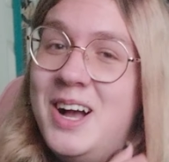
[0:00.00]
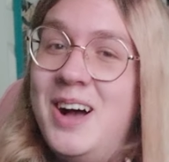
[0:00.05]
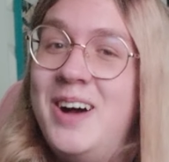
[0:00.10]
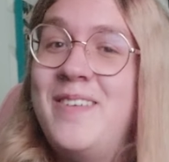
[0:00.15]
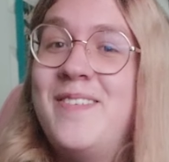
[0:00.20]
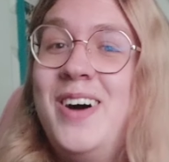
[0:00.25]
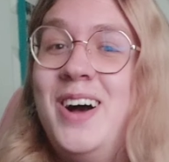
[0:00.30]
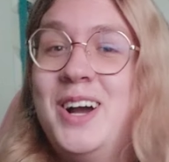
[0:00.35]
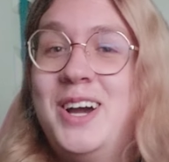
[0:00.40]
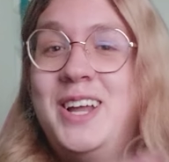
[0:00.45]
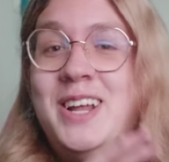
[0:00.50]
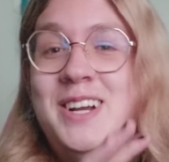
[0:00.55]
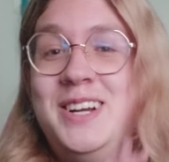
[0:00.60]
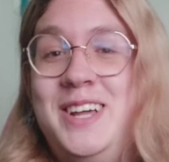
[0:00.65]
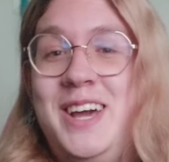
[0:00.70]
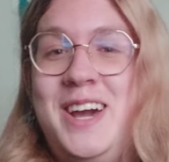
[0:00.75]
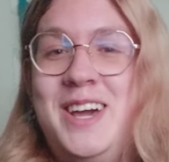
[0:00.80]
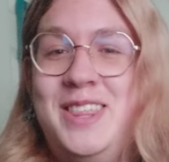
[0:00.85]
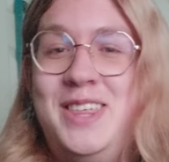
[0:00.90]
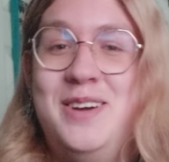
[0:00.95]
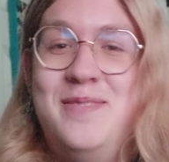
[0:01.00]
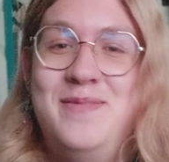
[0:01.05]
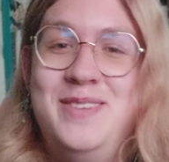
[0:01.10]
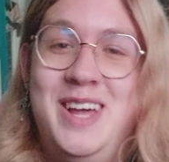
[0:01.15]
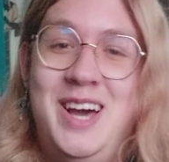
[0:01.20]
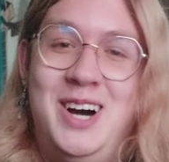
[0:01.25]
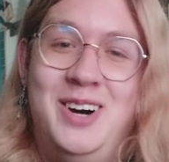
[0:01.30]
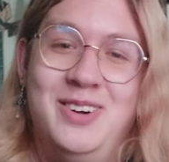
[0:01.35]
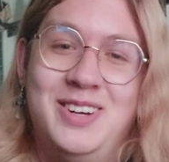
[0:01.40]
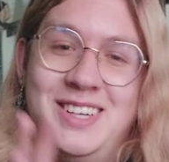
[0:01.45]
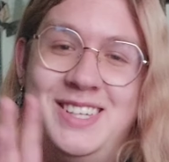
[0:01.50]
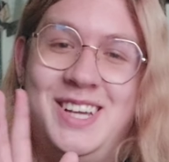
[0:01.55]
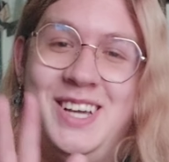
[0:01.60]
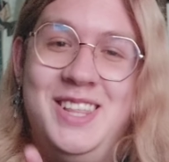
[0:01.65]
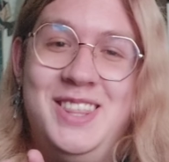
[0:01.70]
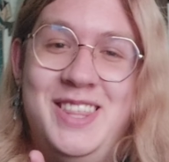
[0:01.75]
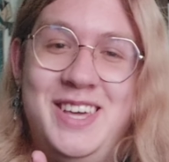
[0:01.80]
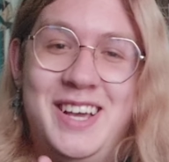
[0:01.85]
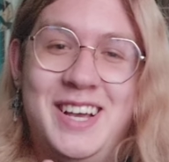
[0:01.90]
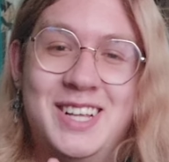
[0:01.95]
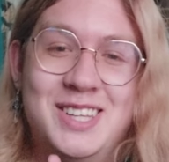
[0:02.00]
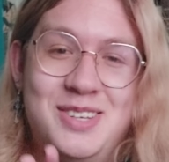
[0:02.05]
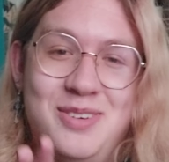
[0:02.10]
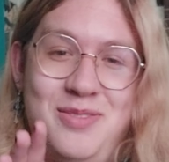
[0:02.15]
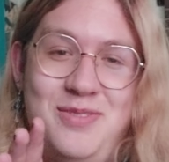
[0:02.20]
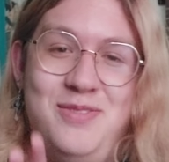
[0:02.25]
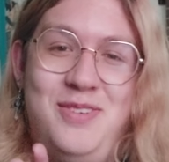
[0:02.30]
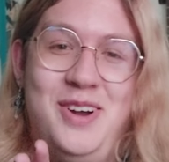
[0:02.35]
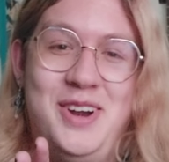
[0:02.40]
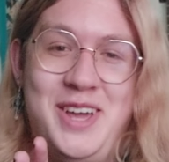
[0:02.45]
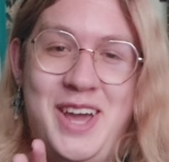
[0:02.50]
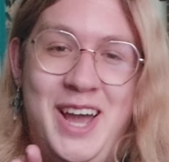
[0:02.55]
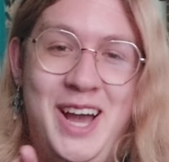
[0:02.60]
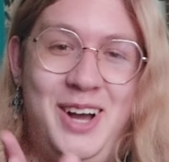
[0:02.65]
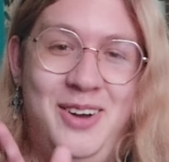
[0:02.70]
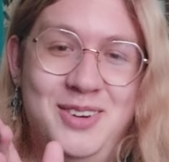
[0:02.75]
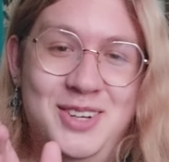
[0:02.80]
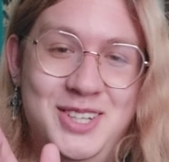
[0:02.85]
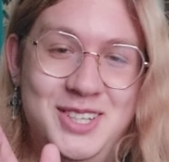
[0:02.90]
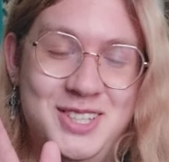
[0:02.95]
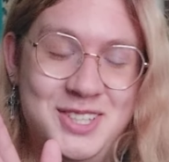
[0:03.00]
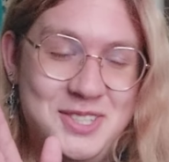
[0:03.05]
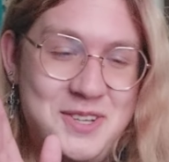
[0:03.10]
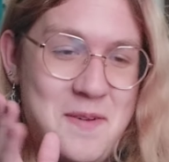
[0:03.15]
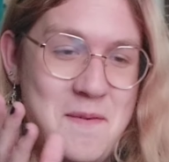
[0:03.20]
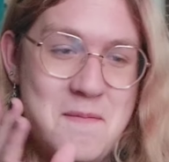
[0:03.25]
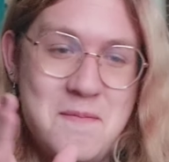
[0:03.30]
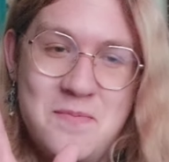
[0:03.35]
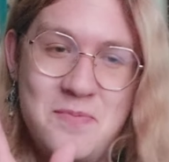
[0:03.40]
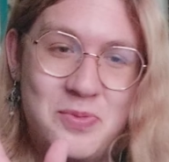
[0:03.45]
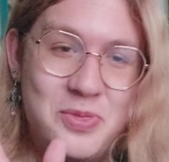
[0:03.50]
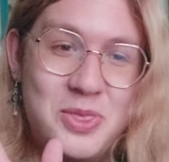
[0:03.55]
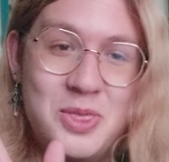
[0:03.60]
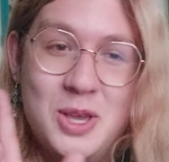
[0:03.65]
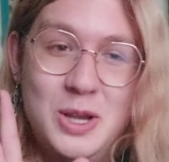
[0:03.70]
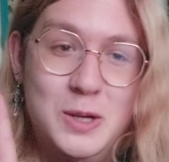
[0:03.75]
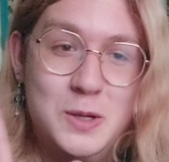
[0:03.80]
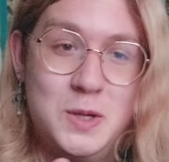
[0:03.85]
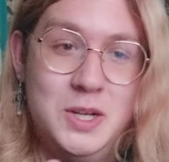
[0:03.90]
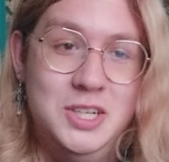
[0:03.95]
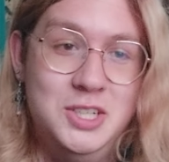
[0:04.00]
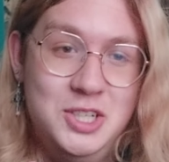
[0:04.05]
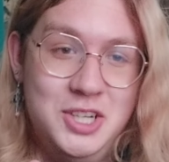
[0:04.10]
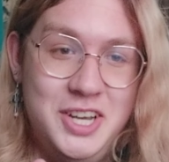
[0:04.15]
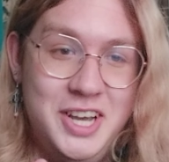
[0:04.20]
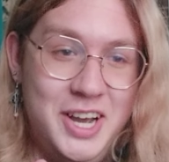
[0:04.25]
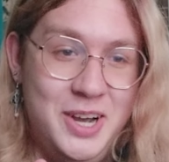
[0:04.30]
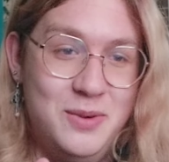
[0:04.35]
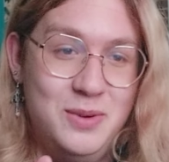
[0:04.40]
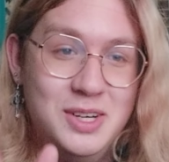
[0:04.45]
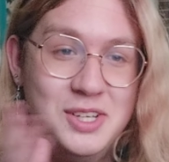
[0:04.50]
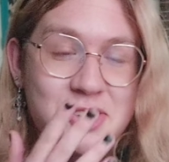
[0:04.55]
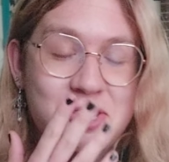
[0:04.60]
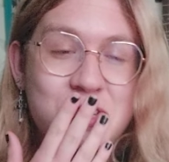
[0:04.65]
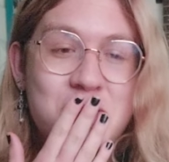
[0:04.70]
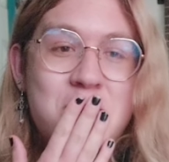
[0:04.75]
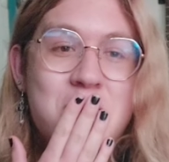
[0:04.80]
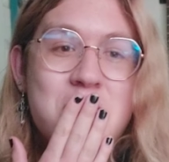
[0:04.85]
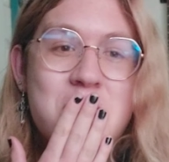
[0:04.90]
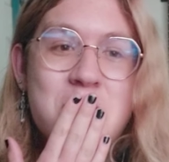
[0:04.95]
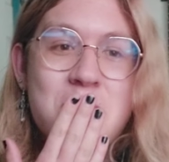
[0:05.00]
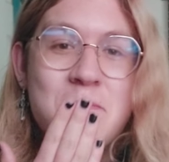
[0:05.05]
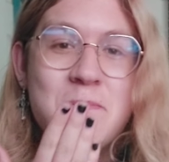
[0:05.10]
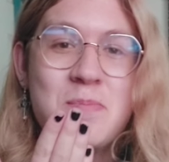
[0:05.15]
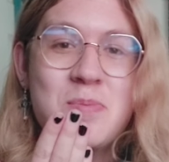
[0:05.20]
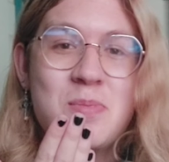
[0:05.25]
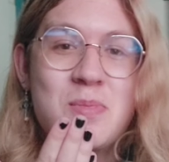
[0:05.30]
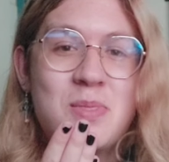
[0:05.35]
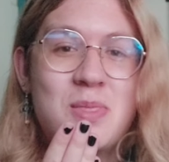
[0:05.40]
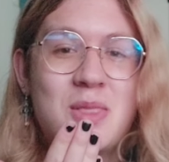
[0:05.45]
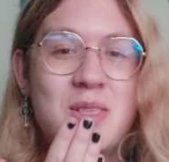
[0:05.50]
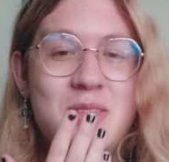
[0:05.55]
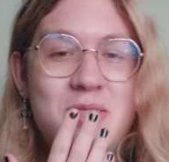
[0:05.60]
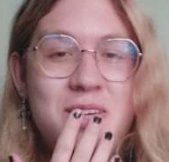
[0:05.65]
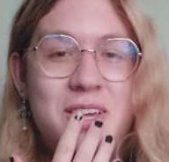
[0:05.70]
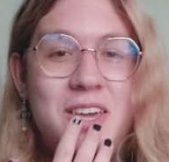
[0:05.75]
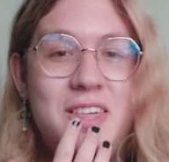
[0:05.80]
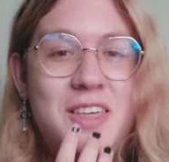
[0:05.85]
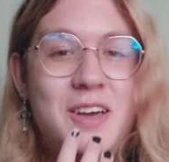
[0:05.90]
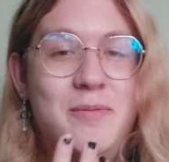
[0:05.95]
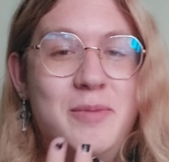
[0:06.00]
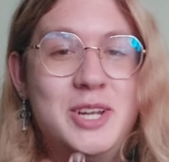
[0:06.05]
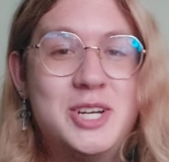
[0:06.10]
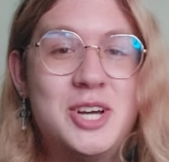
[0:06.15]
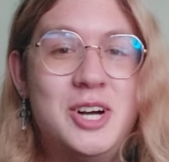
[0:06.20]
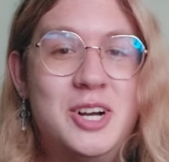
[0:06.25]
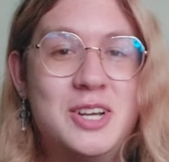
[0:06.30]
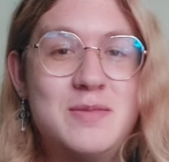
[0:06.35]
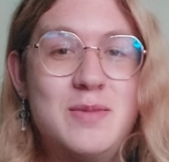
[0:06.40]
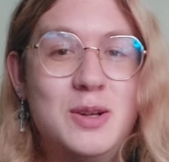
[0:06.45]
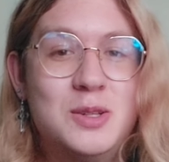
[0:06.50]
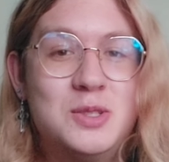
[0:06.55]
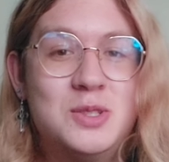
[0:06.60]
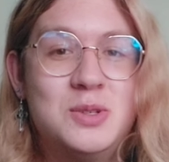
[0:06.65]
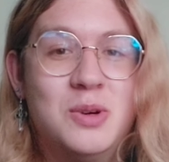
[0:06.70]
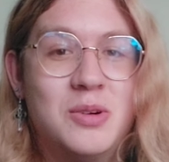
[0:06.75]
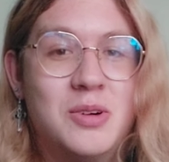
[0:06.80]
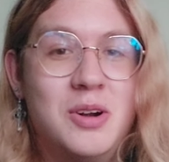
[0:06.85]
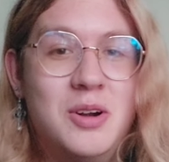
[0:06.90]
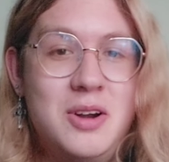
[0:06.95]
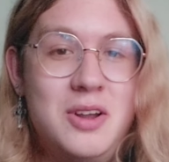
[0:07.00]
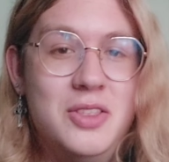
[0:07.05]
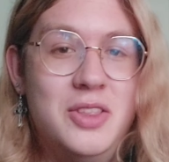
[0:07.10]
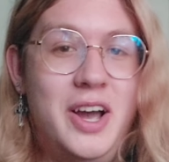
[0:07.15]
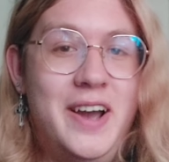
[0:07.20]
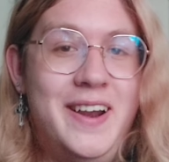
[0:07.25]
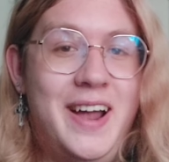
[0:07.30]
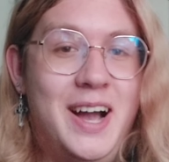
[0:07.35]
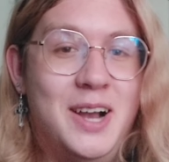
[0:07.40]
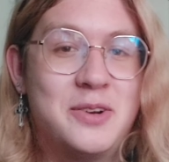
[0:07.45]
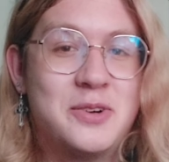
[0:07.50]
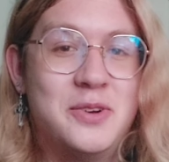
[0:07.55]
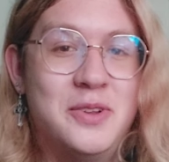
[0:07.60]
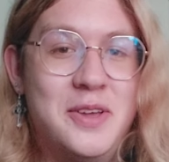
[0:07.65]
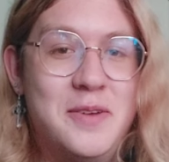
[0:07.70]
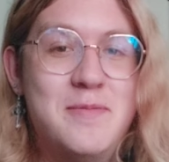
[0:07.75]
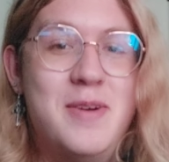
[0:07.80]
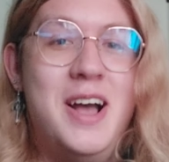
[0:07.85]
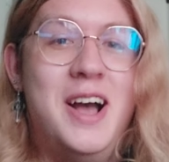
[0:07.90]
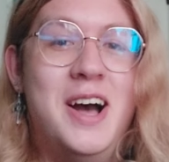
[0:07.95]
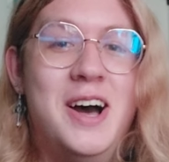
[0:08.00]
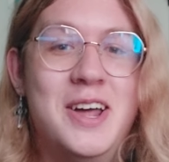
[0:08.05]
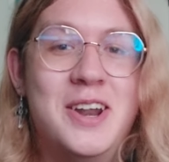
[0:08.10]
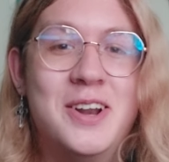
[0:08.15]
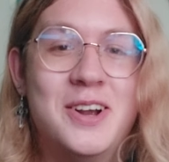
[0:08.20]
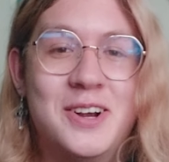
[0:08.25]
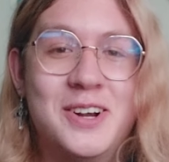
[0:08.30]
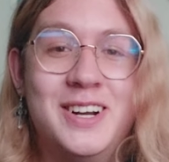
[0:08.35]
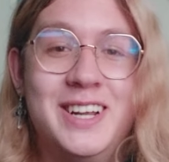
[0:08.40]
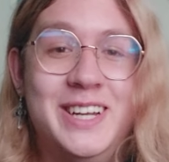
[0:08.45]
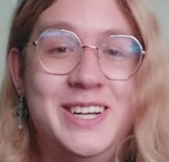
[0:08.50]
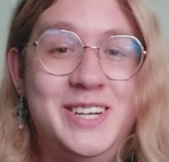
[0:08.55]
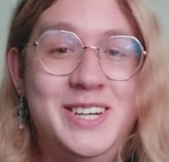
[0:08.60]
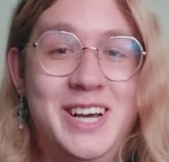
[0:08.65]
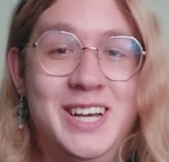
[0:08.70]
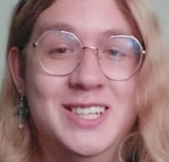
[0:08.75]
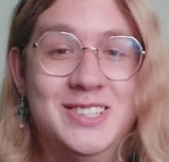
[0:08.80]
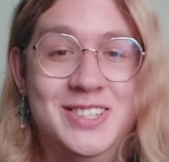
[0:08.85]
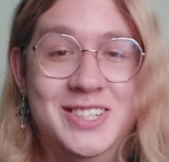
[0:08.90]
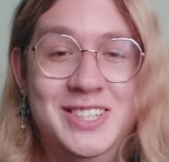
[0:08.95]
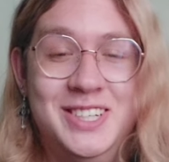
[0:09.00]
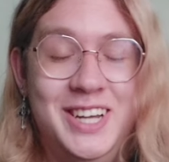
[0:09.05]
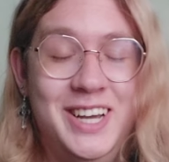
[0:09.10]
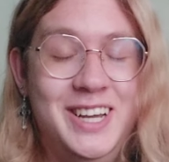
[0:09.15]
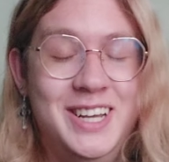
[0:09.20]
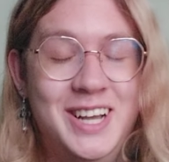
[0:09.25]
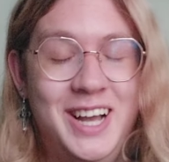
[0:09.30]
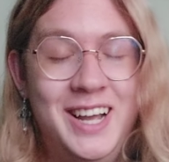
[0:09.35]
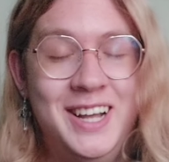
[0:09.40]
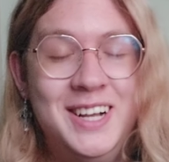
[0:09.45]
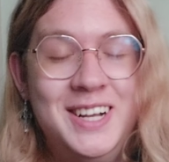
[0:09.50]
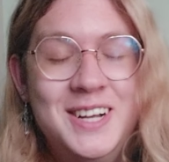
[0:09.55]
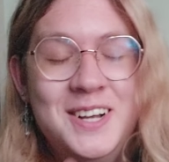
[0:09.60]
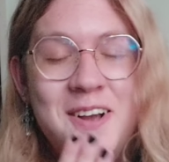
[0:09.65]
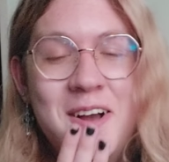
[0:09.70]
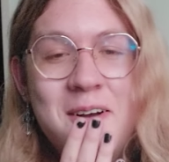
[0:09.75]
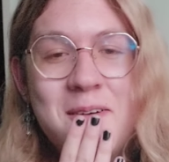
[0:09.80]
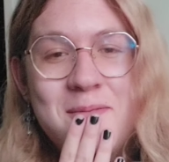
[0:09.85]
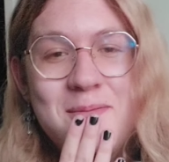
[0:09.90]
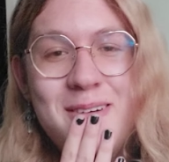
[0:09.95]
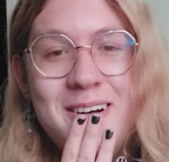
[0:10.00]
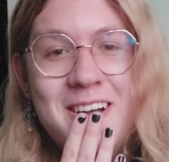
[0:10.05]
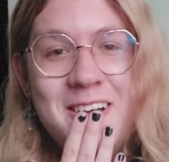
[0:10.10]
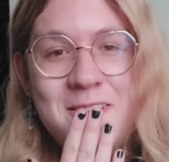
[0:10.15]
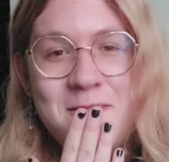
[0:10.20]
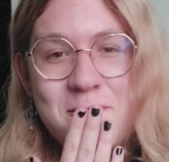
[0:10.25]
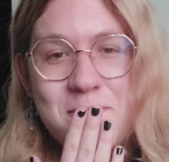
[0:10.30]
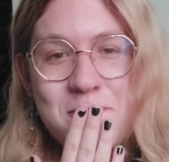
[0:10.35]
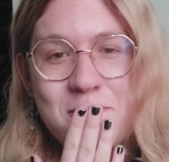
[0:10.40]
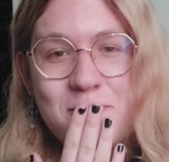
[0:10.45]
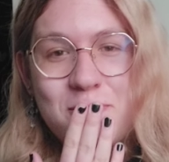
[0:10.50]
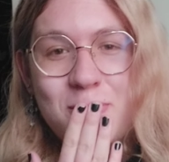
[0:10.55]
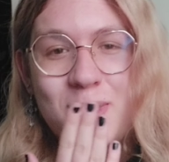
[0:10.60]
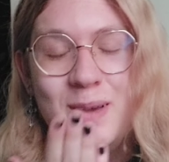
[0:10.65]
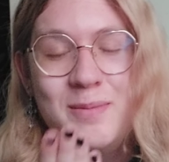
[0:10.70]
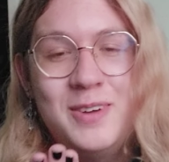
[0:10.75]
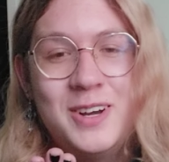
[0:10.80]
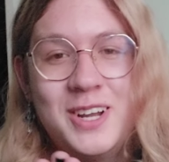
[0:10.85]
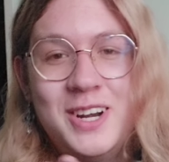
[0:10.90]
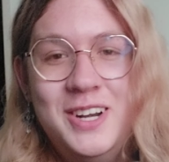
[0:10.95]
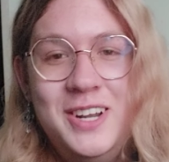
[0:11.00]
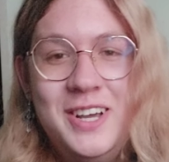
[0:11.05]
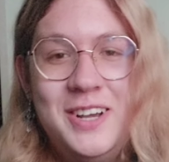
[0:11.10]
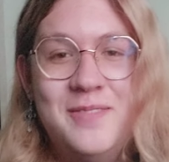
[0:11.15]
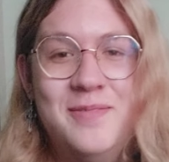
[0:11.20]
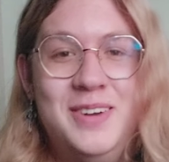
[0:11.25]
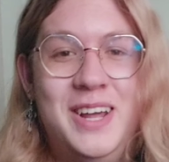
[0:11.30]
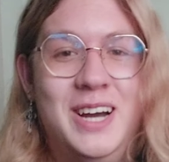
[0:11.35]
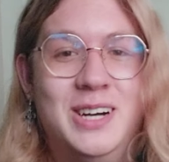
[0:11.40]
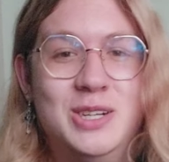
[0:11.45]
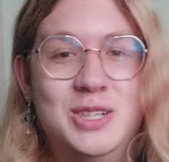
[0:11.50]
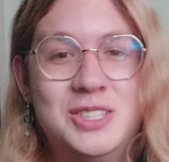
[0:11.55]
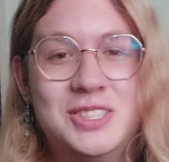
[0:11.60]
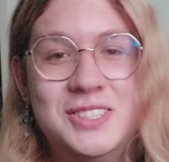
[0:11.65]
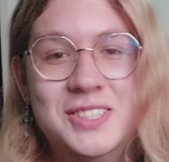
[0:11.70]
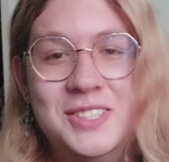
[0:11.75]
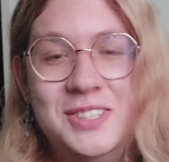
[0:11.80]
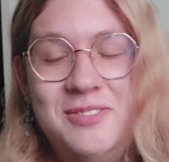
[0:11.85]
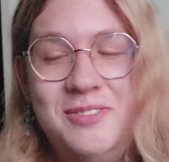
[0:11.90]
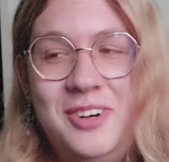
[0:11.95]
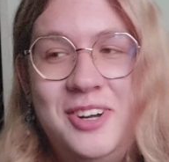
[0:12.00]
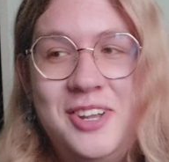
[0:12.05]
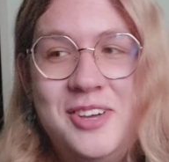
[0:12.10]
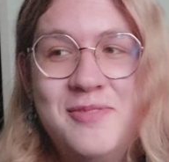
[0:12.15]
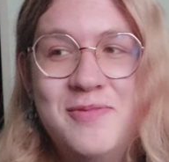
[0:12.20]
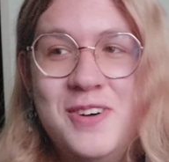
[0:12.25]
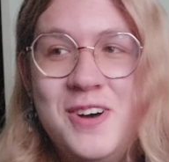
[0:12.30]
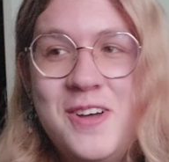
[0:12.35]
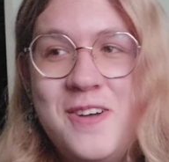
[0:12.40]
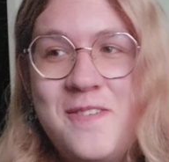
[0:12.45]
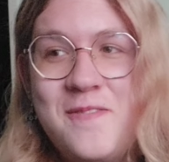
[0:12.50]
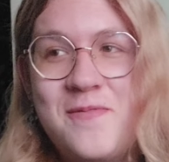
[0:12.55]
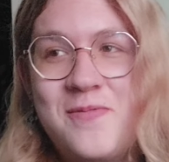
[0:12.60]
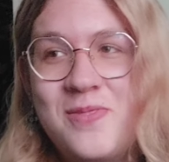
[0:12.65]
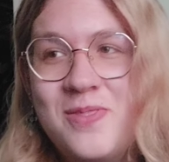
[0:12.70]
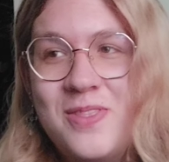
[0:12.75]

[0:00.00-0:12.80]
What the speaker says: I'm not going to take them down because I think it's funny how just cringy I was. Thinking that me talking about Sword Art Online actually mattered. It doesn't. But I'm not going to take them down just because it's funny, but